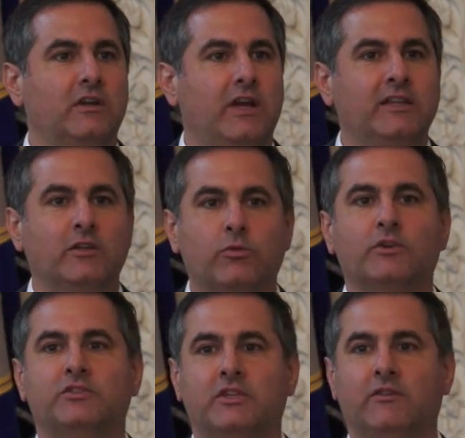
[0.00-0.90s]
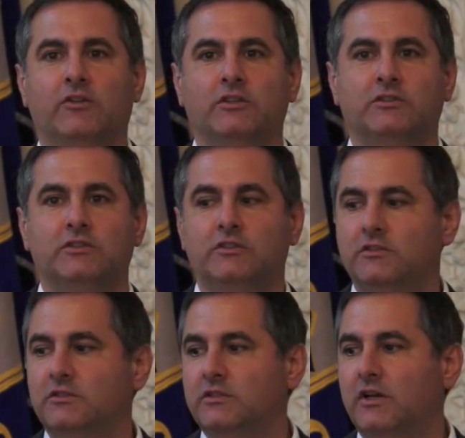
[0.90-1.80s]
and the worst governed
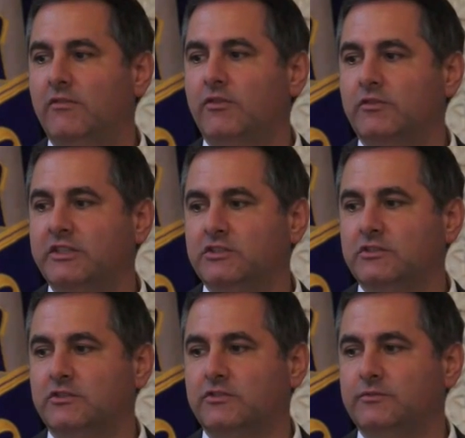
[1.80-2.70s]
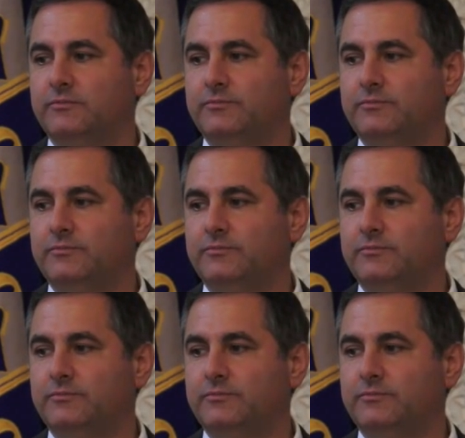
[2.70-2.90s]
of the regions.